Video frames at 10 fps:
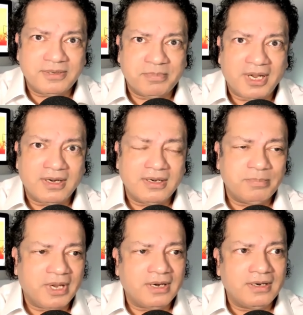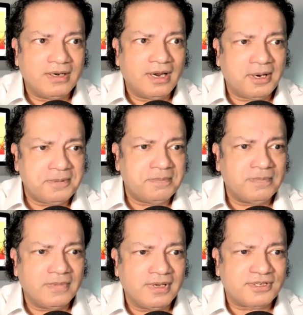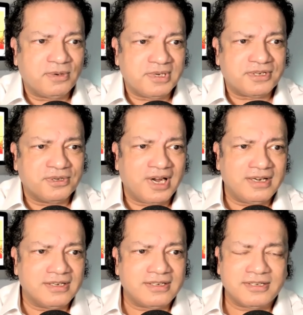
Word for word: But but um, it's always a good idea